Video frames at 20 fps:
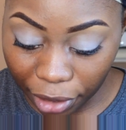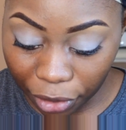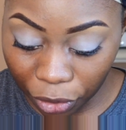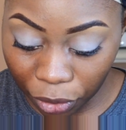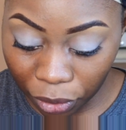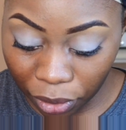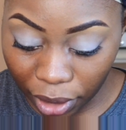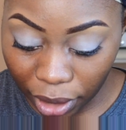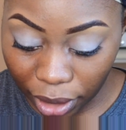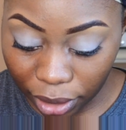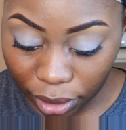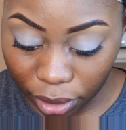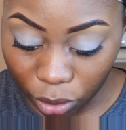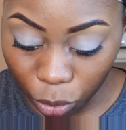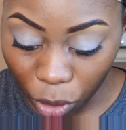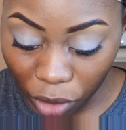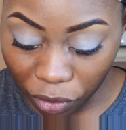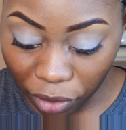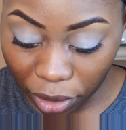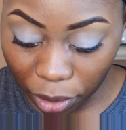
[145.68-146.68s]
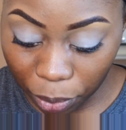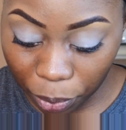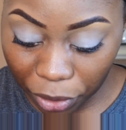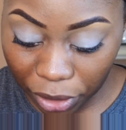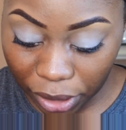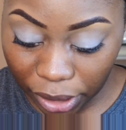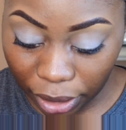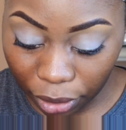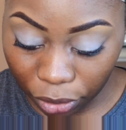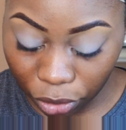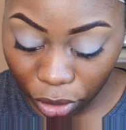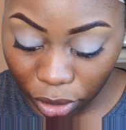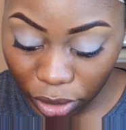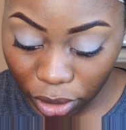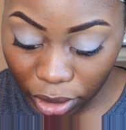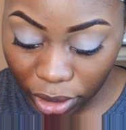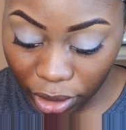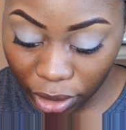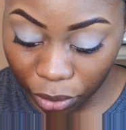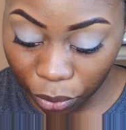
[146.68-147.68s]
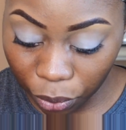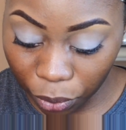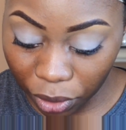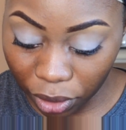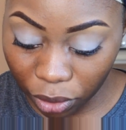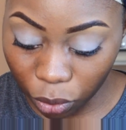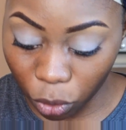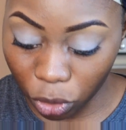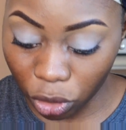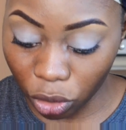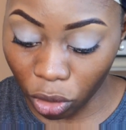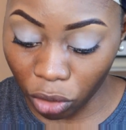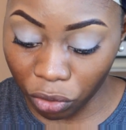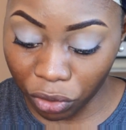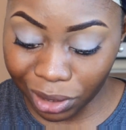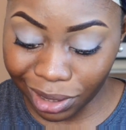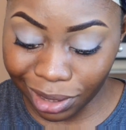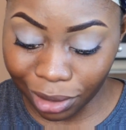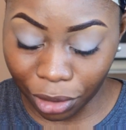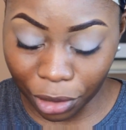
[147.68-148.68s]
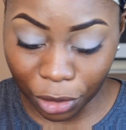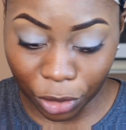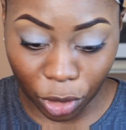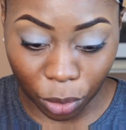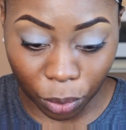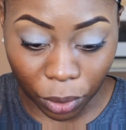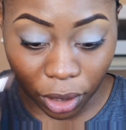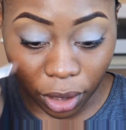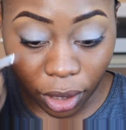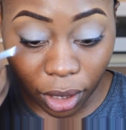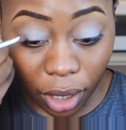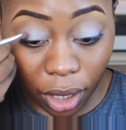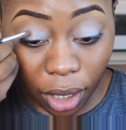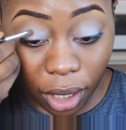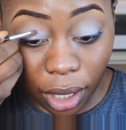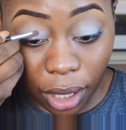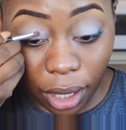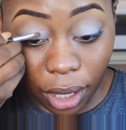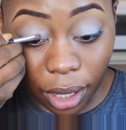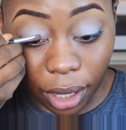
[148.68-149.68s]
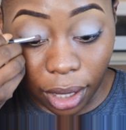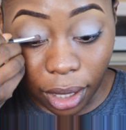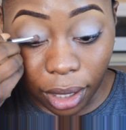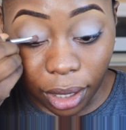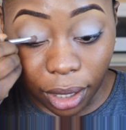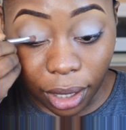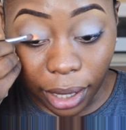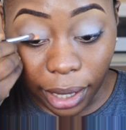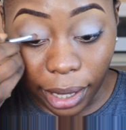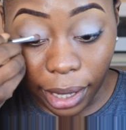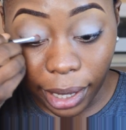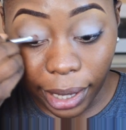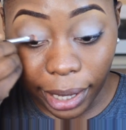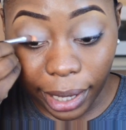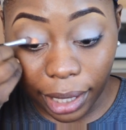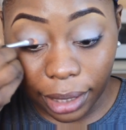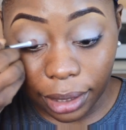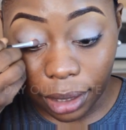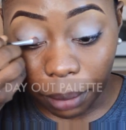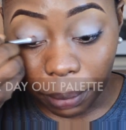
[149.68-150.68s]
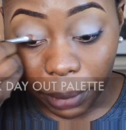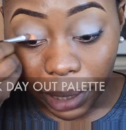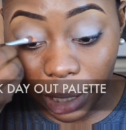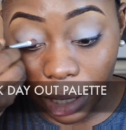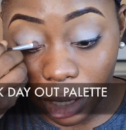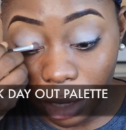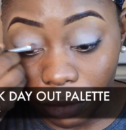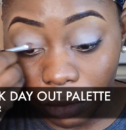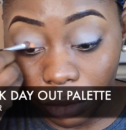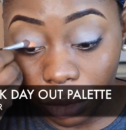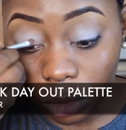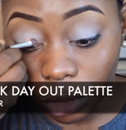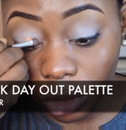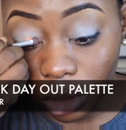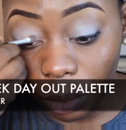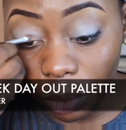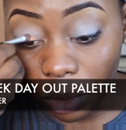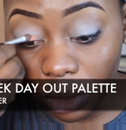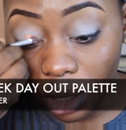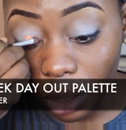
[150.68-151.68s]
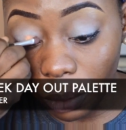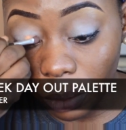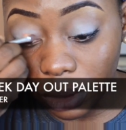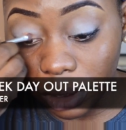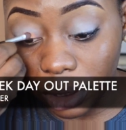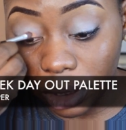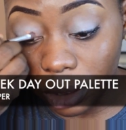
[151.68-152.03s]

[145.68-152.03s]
knew that whoever the person I was going to date with was obviously going to be higher than my level, someone that was